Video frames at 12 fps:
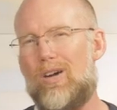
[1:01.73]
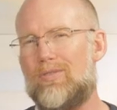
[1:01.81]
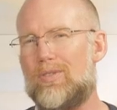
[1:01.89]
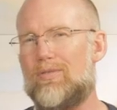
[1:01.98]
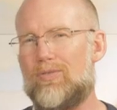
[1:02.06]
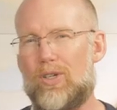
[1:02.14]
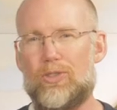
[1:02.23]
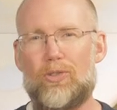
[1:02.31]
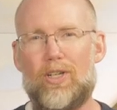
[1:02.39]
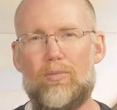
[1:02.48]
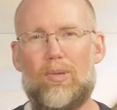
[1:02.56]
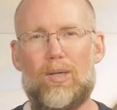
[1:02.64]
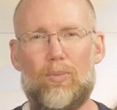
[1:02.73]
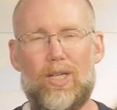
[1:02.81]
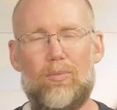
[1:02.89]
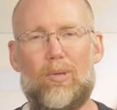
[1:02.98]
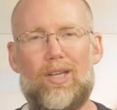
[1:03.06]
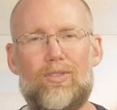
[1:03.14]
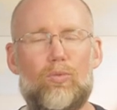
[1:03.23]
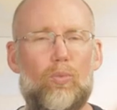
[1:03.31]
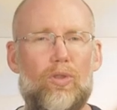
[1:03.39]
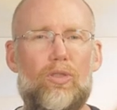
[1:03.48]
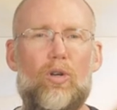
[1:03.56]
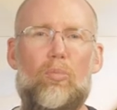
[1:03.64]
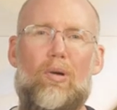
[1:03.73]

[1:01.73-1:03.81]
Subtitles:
often frustrated by rain pants with no